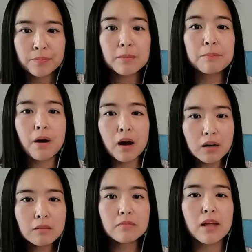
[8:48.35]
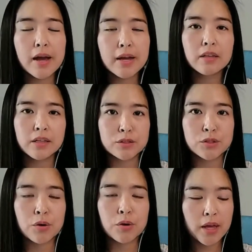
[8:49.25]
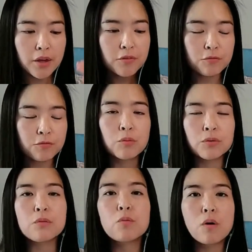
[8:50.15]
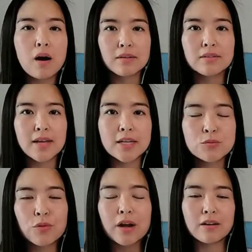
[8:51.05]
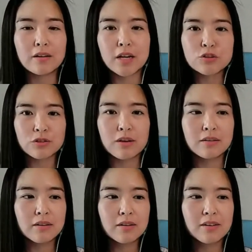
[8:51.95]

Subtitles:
But the bottom line is, though, if what we want is recognition,